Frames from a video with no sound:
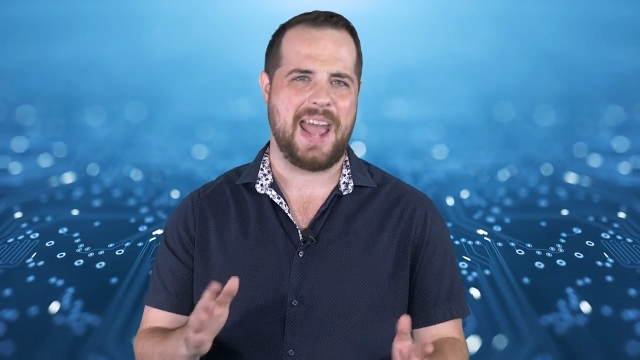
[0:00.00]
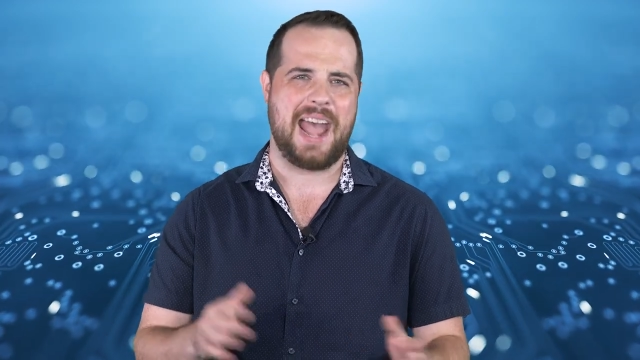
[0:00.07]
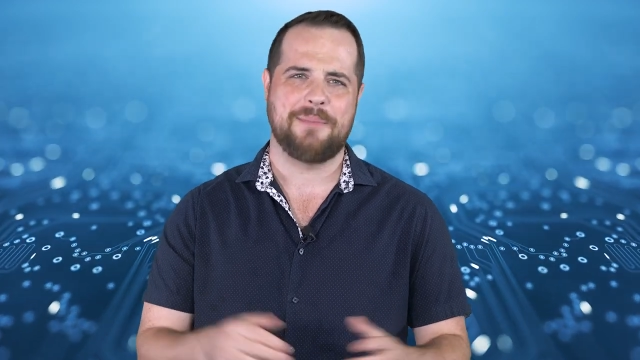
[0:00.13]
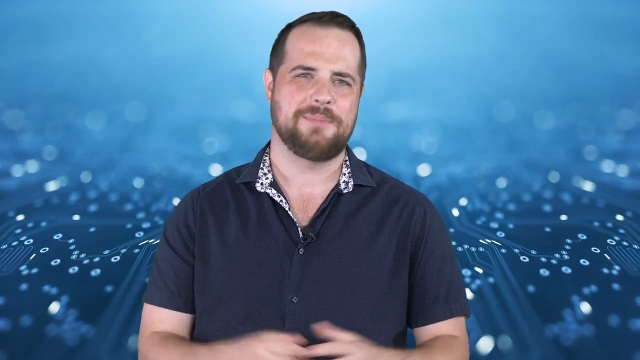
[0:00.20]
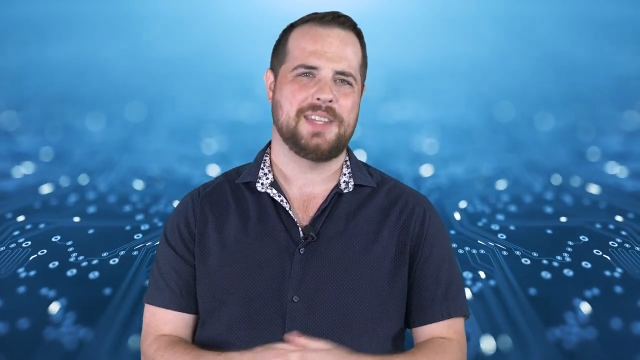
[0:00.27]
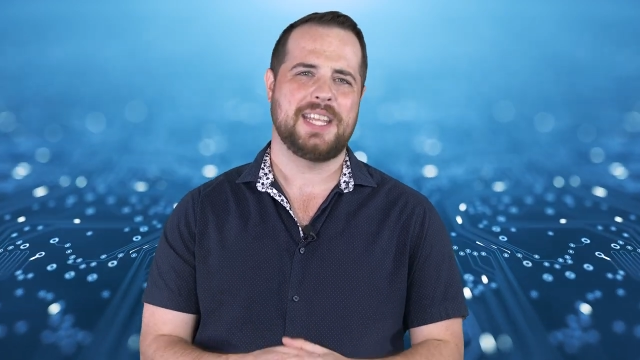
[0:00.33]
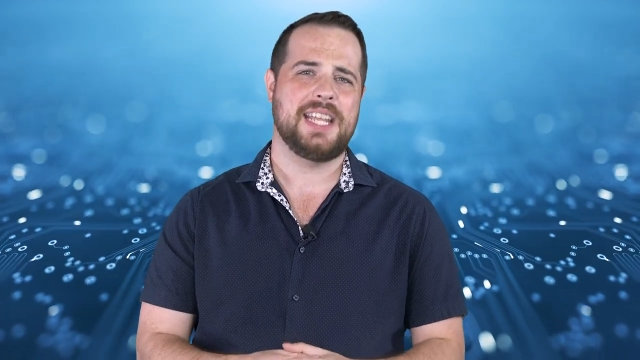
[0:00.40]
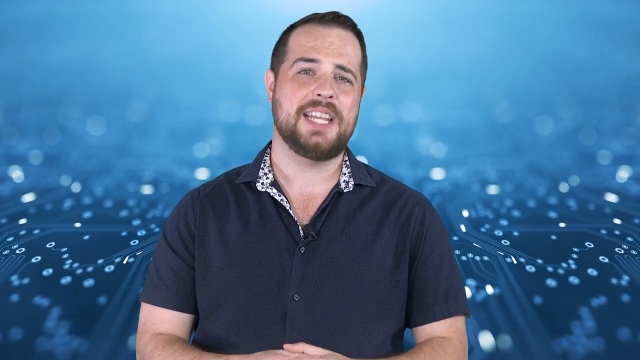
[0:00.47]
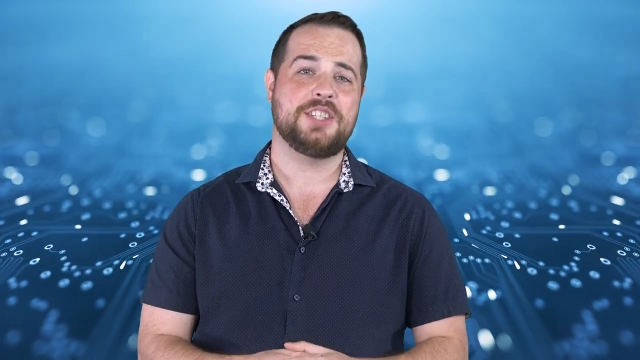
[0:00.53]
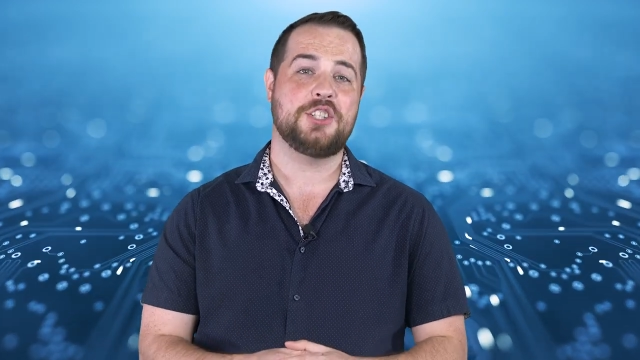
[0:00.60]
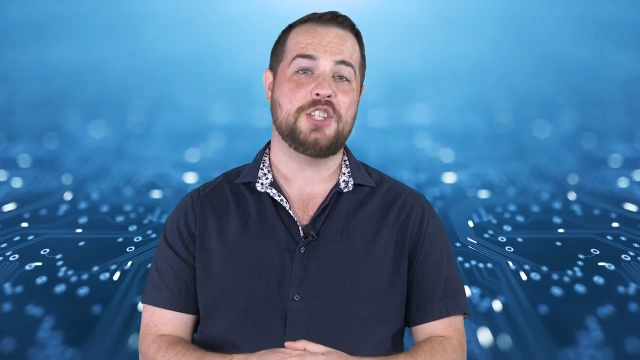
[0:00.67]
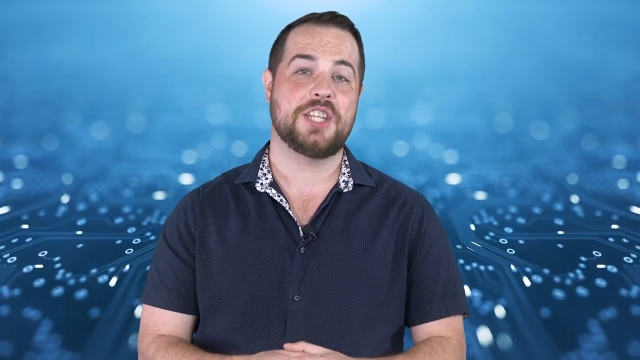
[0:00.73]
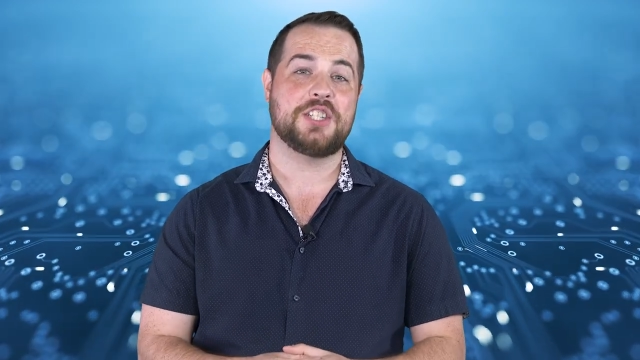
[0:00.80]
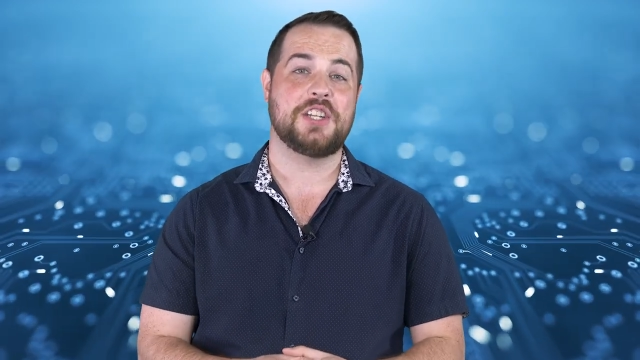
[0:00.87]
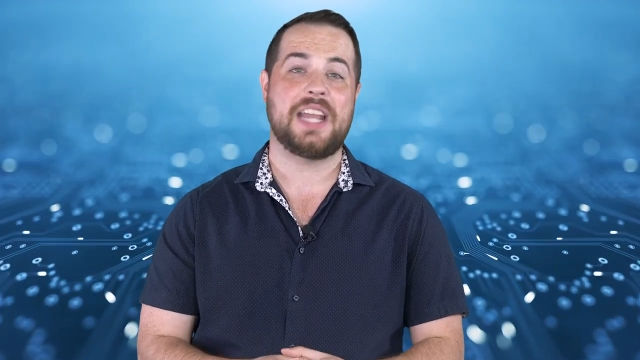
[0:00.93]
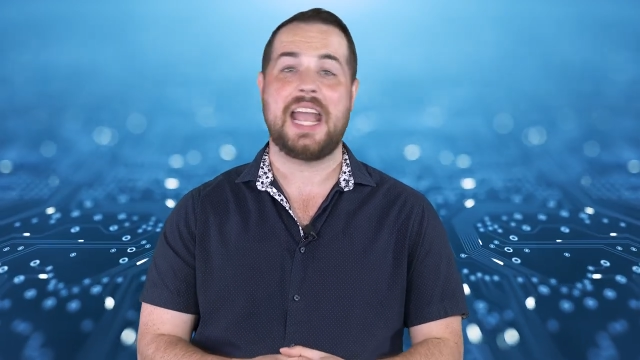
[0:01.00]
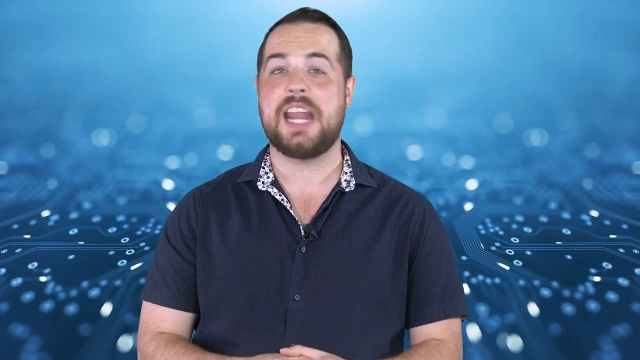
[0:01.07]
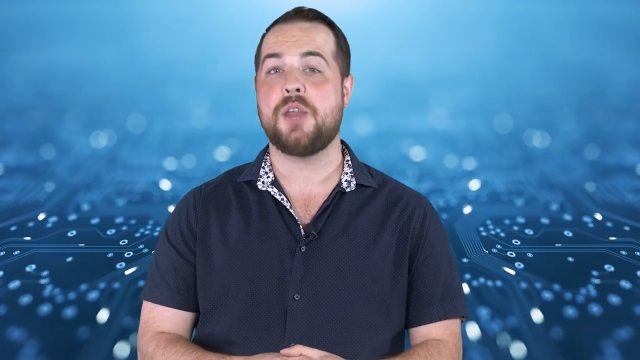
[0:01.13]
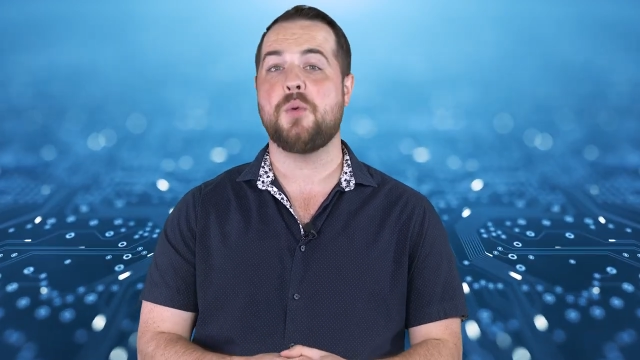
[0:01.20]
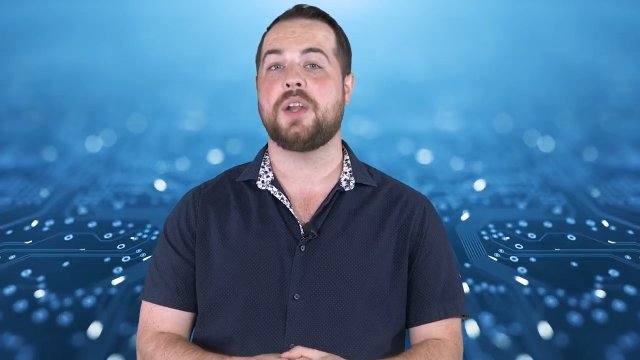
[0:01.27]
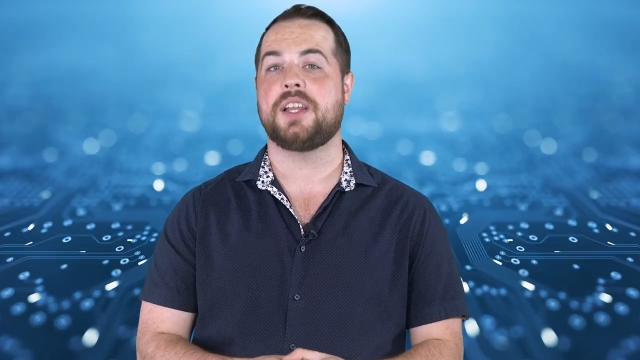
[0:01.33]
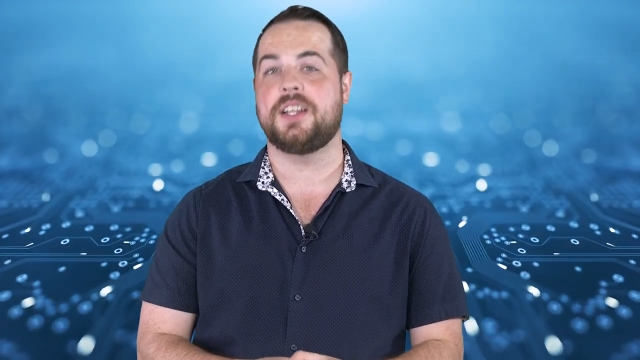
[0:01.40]
Nah, he suggested
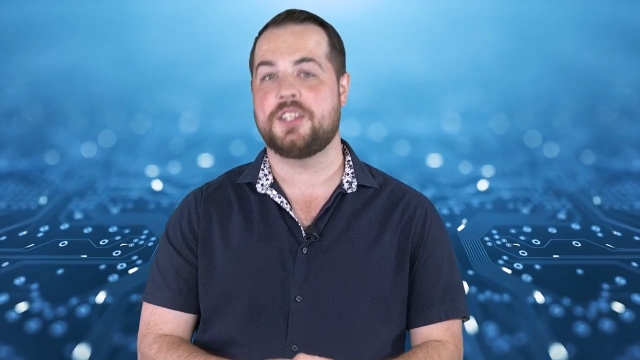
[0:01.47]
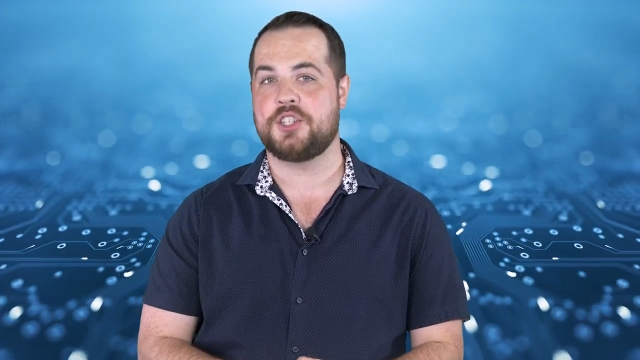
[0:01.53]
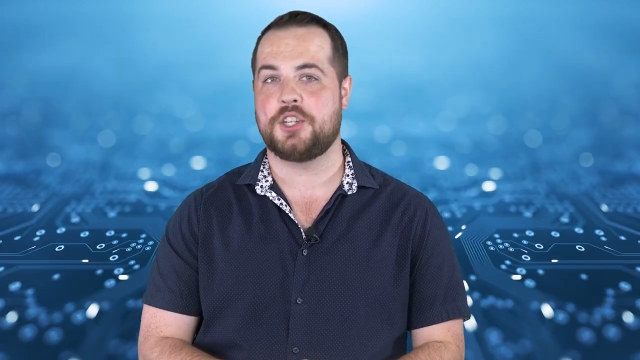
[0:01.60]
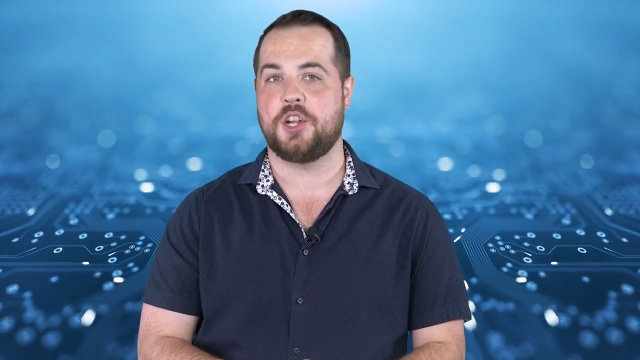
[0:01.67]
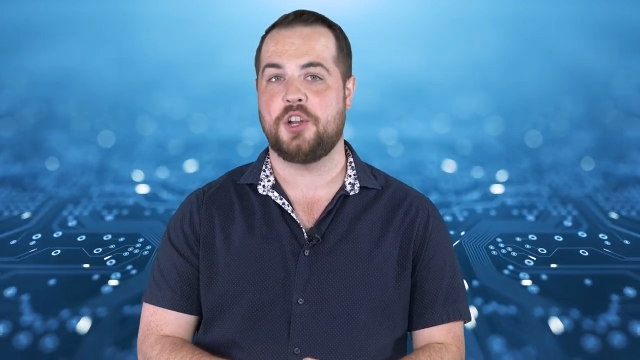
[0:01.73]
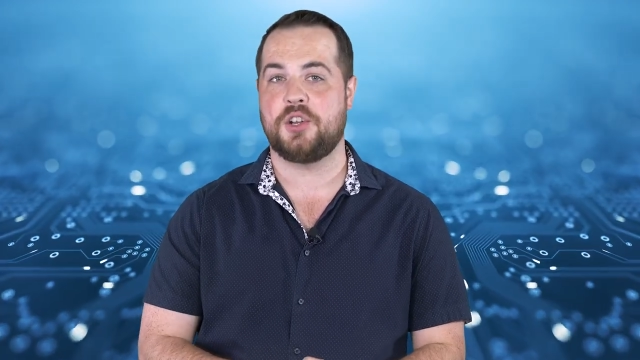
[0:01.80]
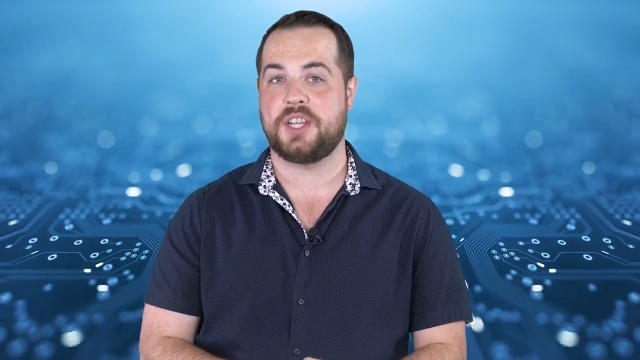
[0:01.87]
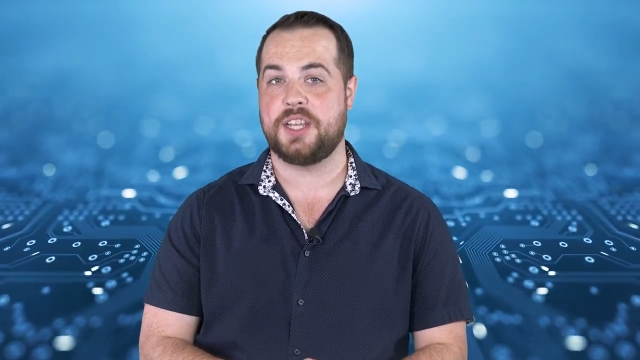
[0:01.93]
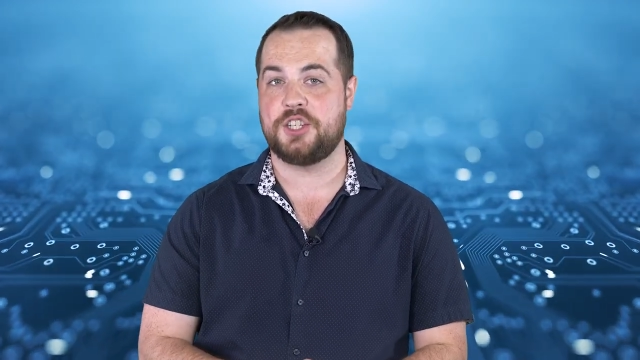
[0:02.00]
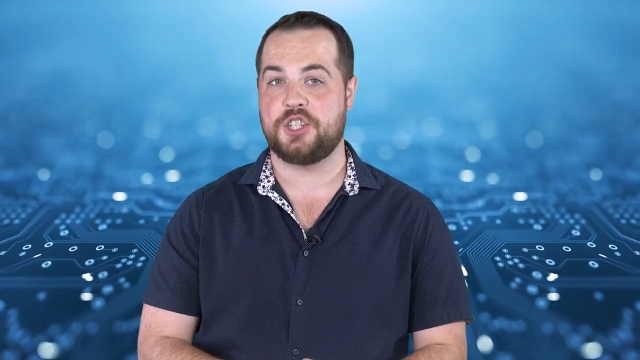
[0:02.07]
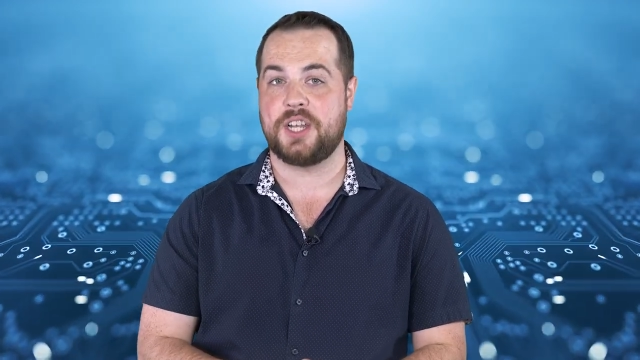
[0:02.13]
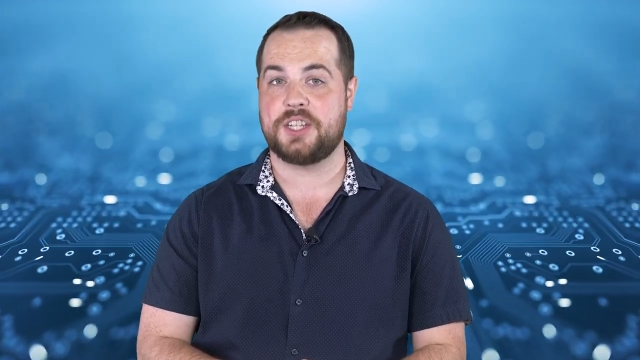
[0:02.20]
anyone concerned can